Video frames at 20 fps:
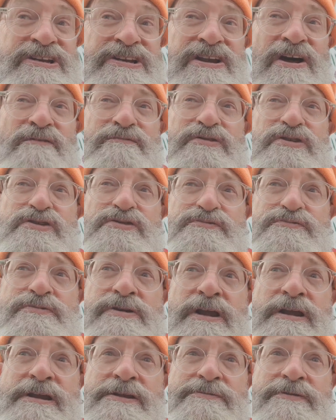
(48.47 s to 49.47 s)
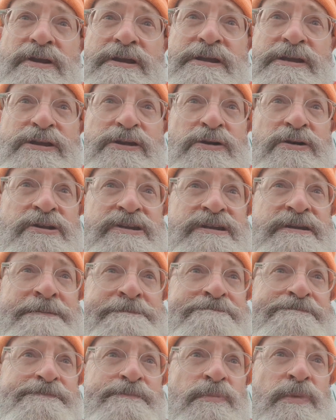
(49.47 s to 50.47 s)
her stuff is really, really good.
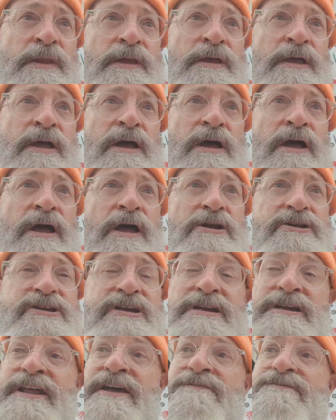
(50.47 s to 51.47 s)
She